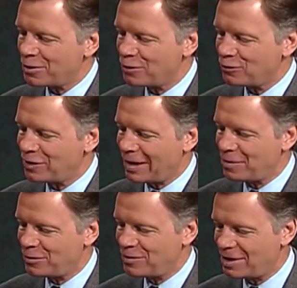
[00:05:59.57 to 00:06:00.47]
the
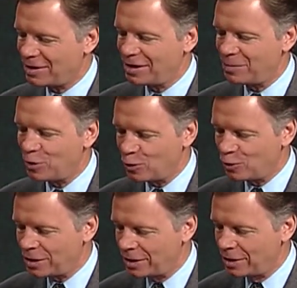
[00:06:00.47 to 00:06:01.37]
Sabbath day to keep it
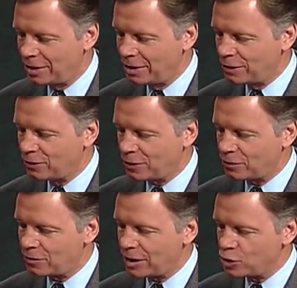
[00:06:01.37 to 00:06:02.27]
holy. Six
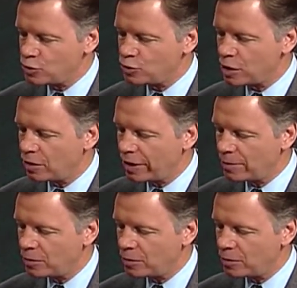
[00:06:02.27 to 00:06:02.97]
days you shall labor and